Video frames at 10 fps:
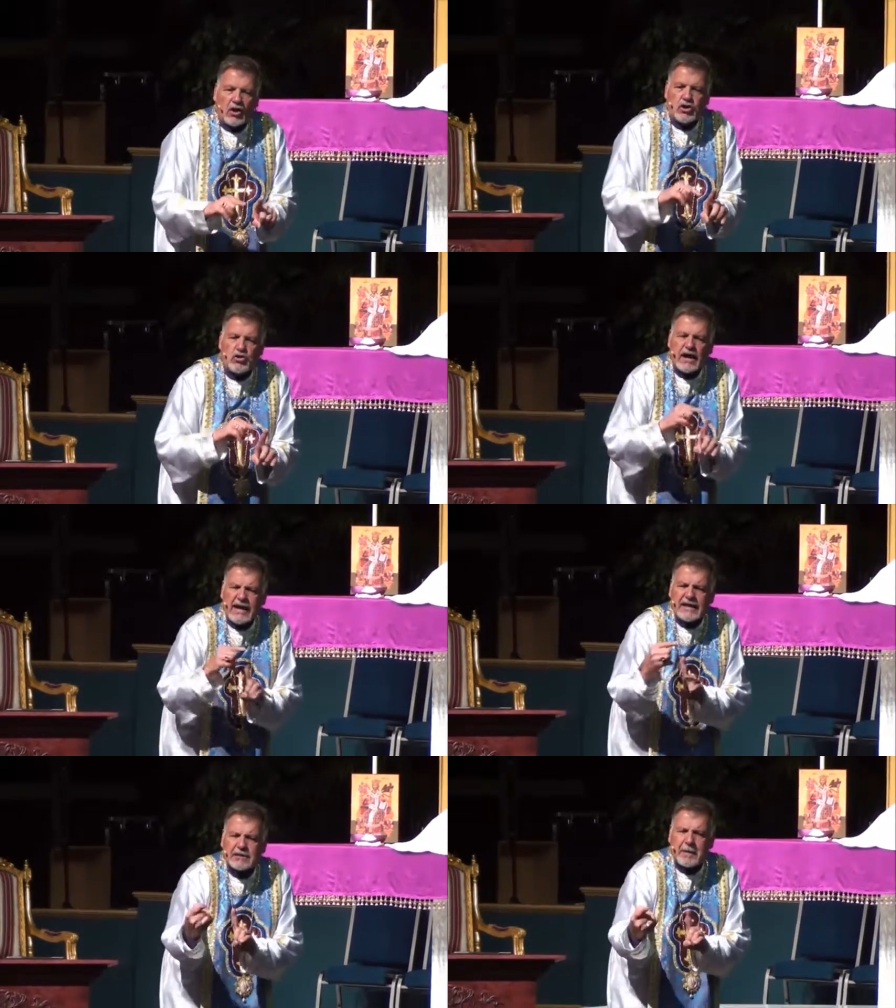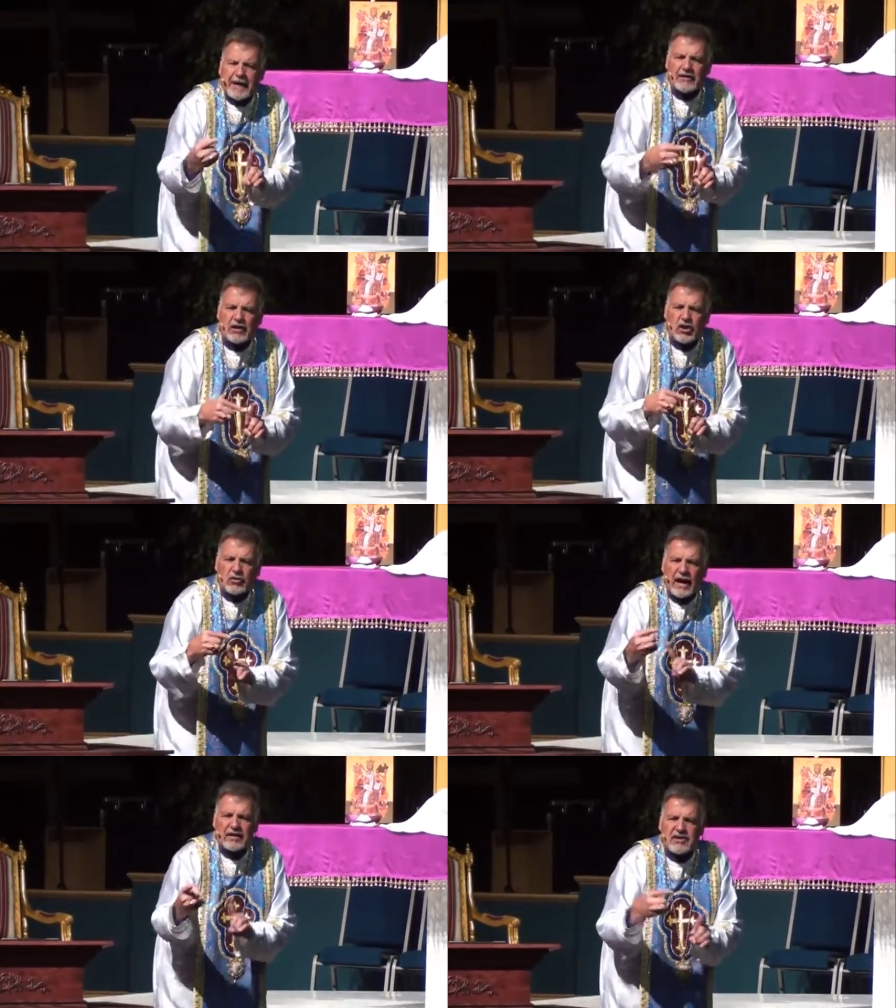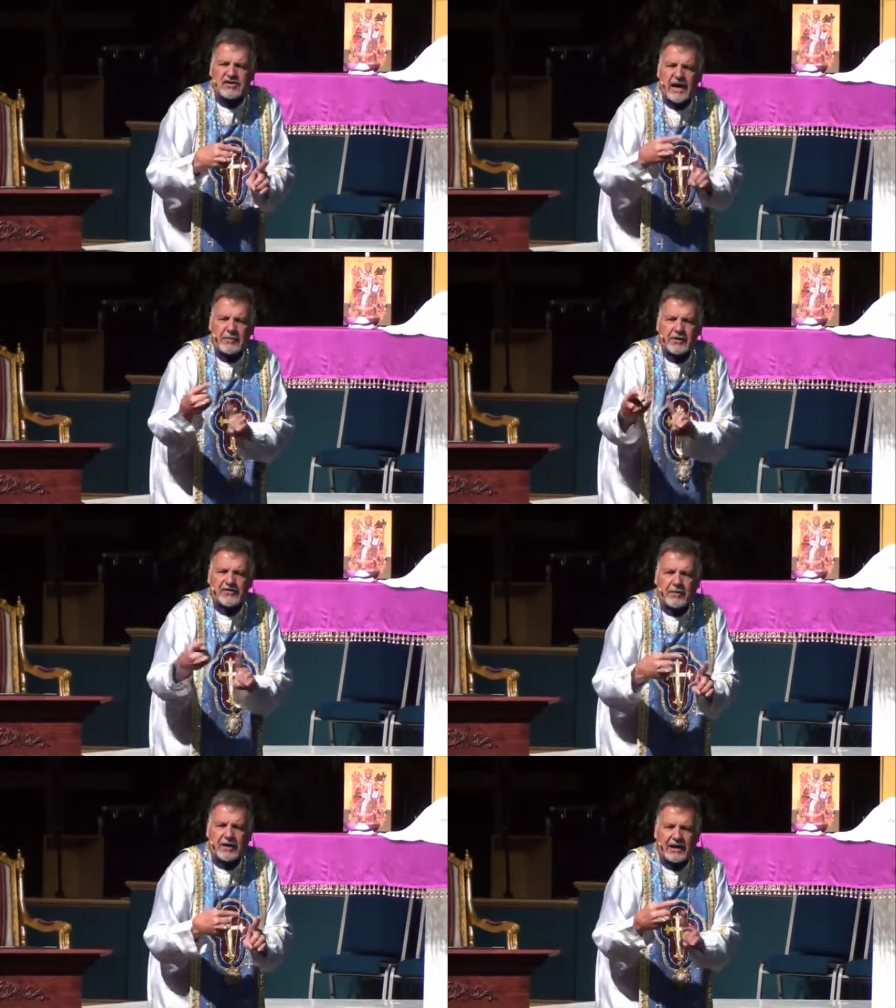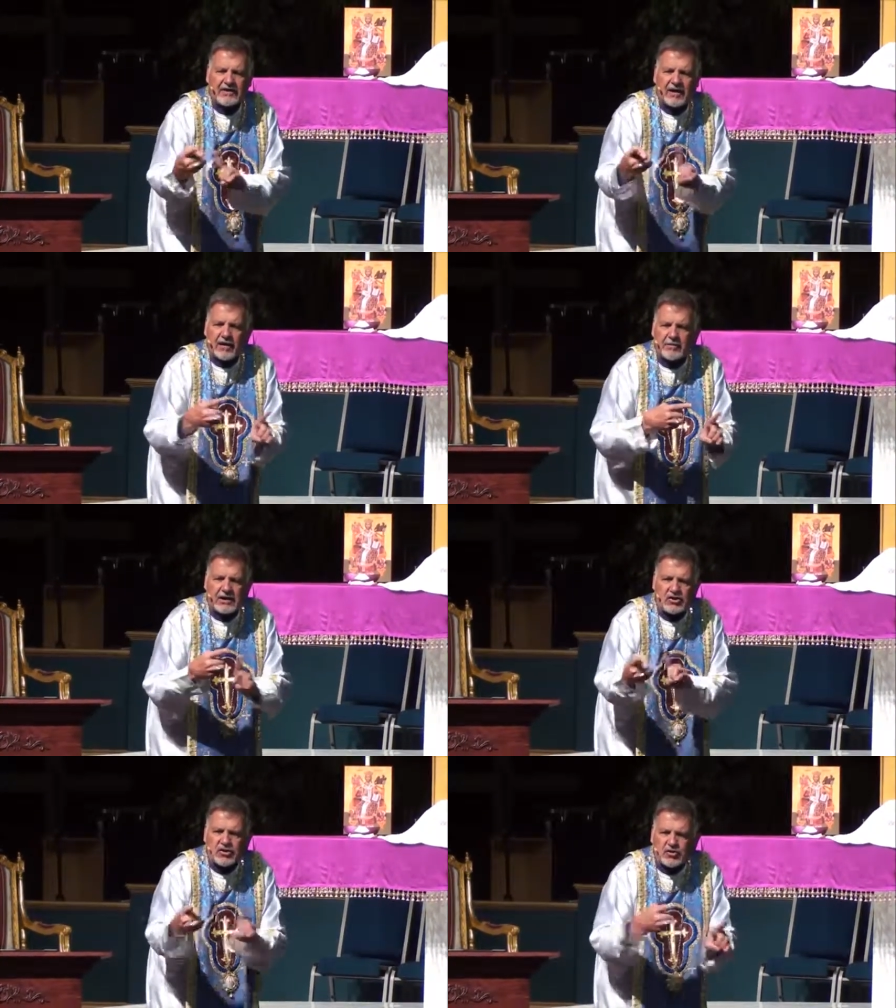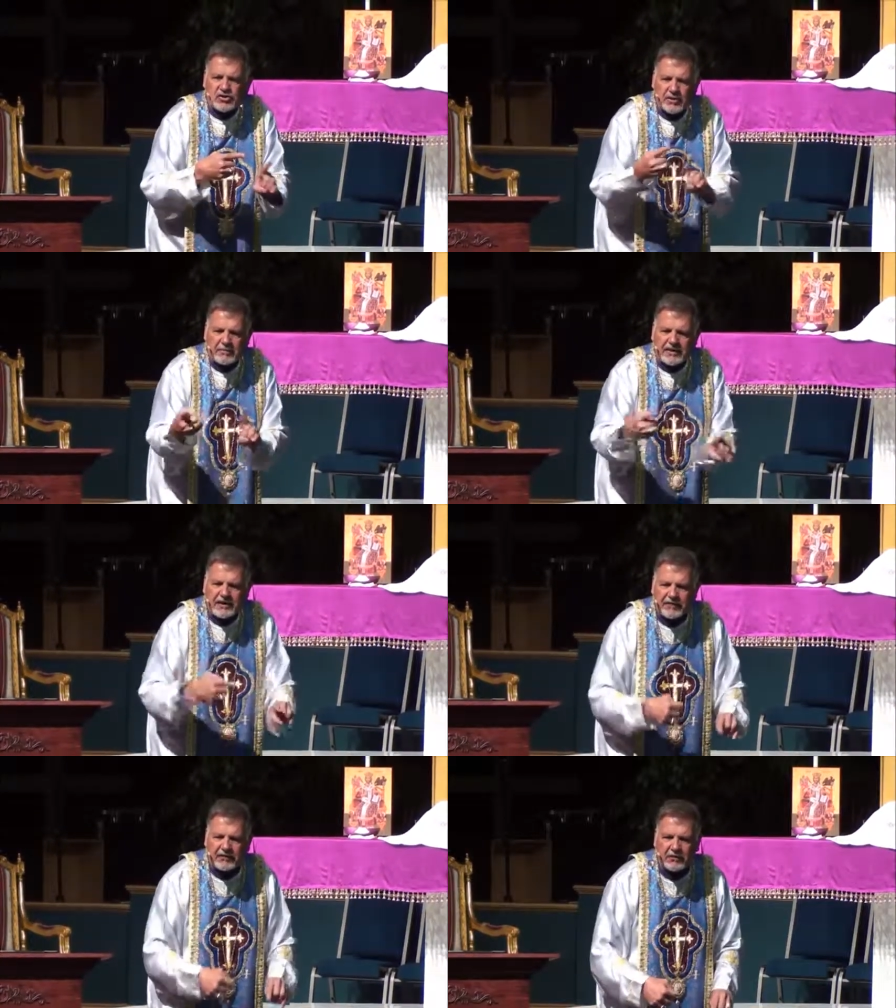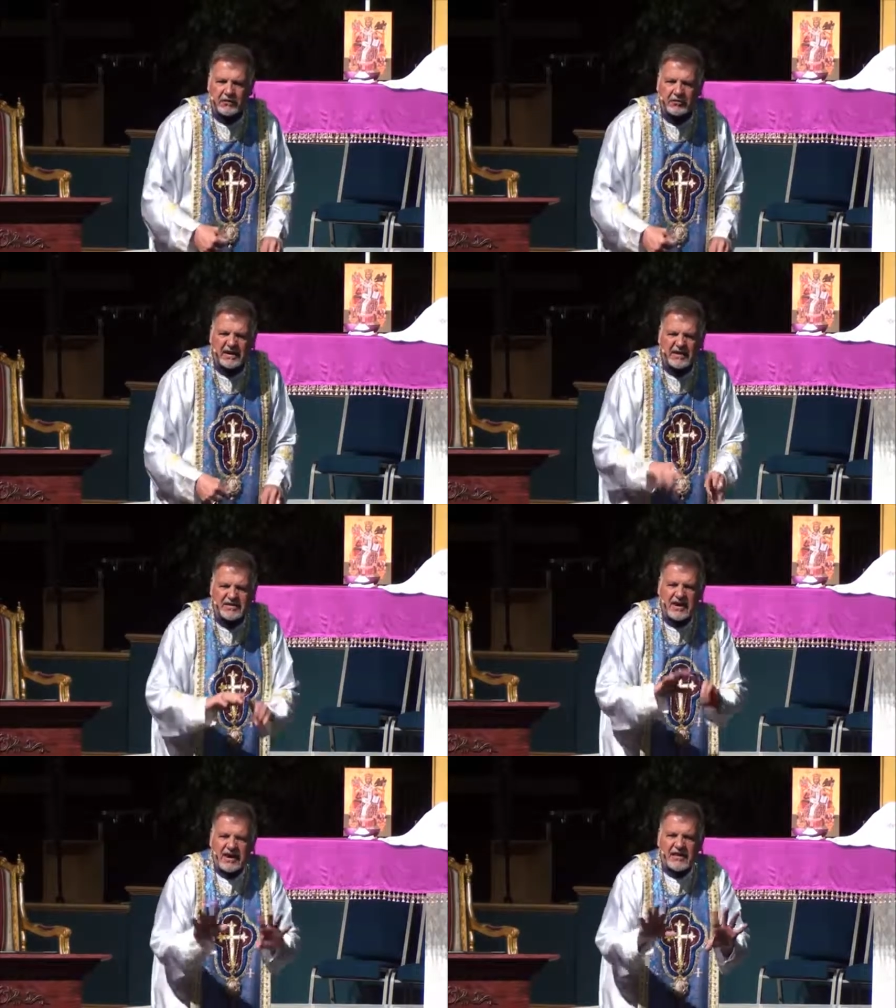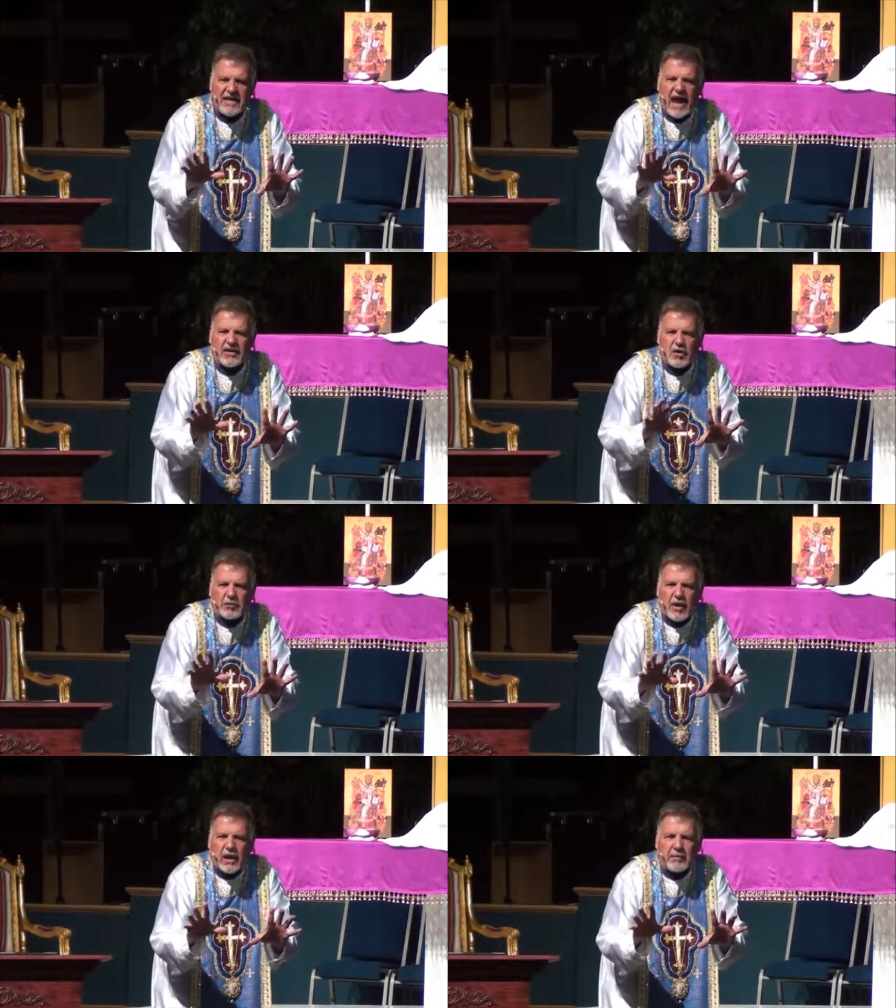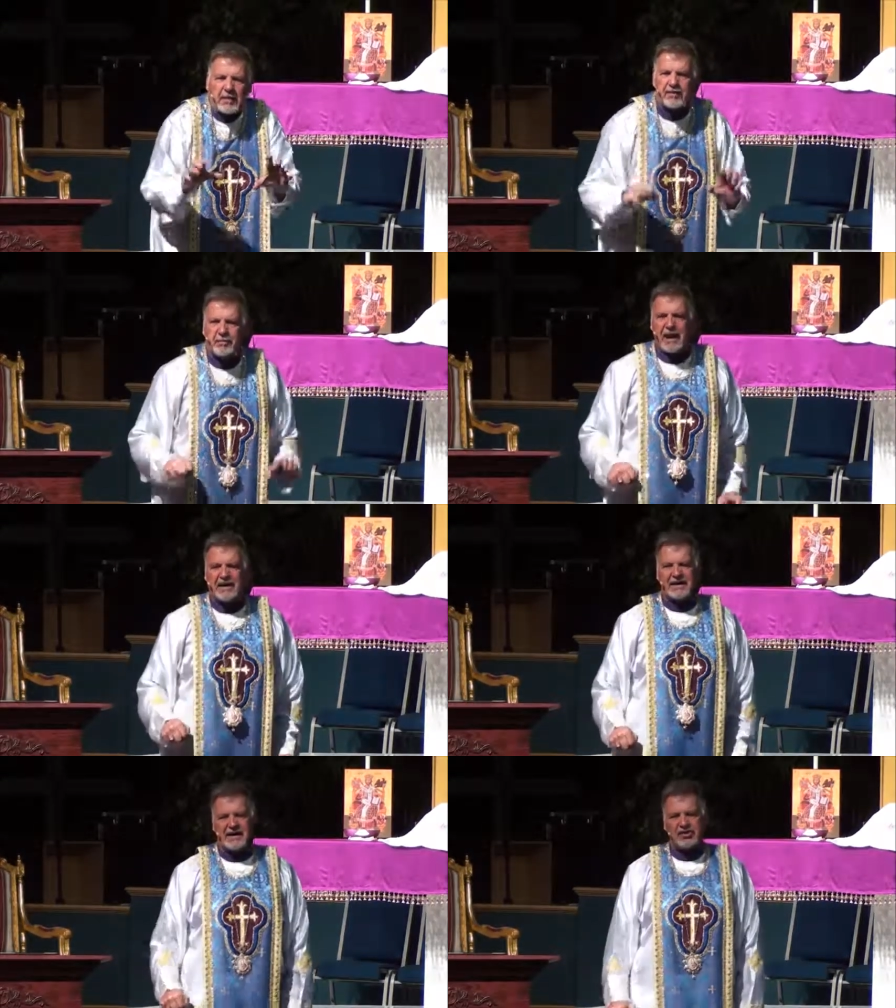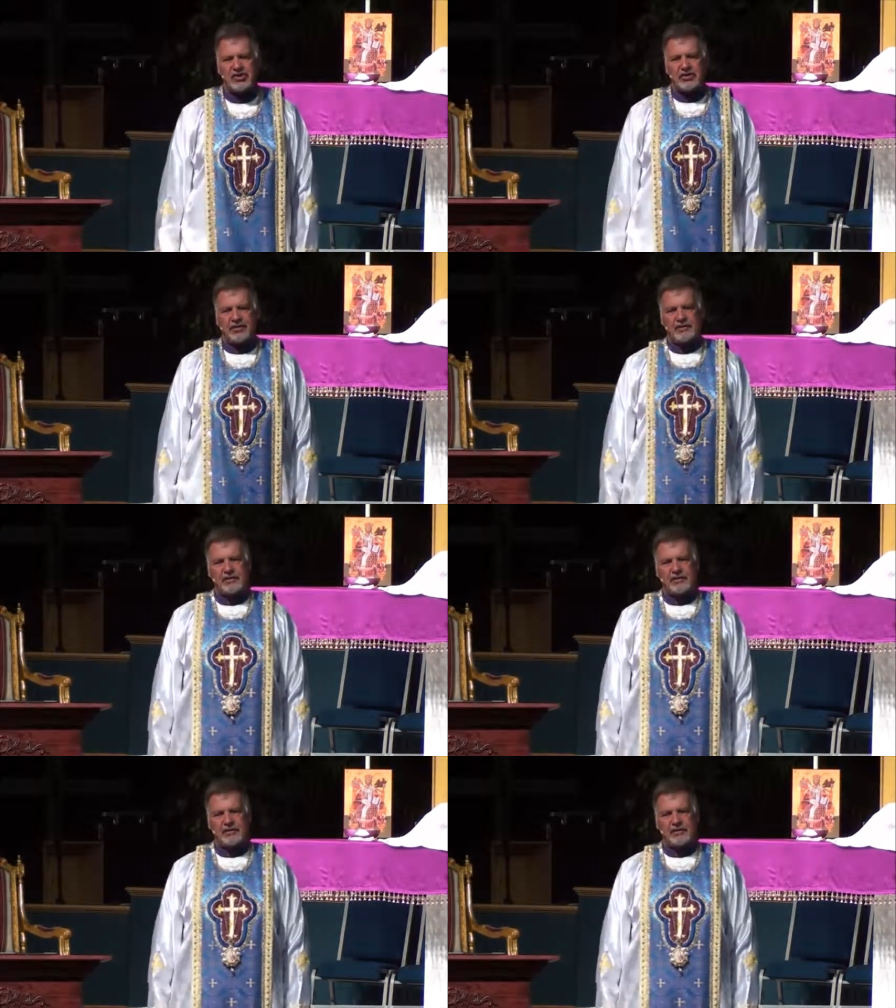you can't expect, you can't disciple somebody and tell them they should do something different because now you brought them under bondage.